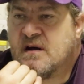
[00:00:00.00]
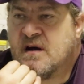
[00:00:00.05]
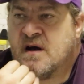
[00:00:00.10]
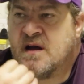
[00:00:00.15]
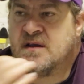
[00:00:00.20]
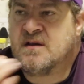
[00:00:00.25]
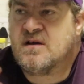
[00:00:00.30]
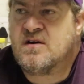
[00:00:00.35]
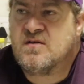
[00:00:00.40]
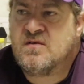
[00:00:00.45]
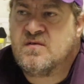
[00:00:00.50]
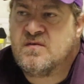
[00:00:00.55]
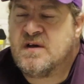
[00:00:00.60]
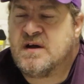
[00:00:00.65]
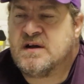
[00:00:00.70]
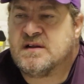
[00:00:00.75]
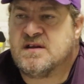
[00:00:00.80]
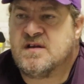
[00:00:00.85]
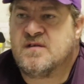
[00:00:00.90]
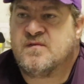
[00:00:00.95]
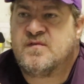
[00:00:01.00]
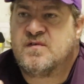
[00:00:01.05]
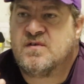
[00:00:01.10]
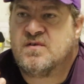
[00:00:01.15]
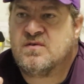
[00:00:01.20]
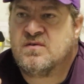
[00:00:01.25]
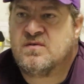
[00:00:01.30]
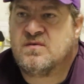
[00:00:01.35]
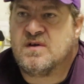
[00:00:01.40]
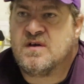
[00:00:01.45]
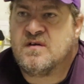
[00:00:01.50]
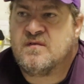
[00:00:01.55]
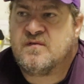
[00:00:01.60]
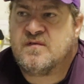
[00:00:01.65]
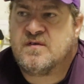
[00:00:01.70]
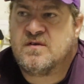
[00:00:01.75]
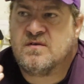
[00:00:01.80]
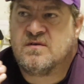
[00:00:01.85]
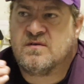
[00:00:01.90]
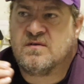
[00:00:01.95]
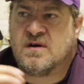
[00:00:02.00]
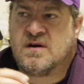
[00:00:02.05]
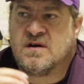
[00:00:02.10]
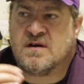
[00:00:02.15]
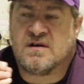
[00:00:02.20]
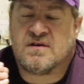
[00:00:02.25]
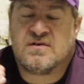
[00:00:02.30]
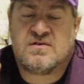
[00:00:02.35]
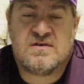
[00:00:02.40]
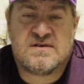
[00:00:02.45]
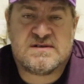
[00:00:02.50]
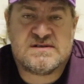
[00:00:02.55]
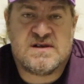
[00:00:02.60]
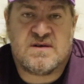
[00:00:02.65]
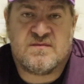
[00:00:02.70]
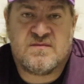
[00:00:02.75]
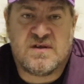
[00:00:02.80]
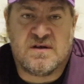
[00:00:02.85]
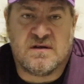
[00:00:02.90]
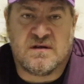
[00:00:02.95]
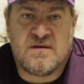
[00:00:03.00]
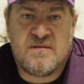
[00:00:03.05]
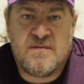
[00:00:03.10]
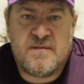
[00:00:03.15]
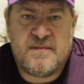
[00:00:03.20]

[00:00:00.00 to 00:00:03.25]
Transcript: I know that if you cook something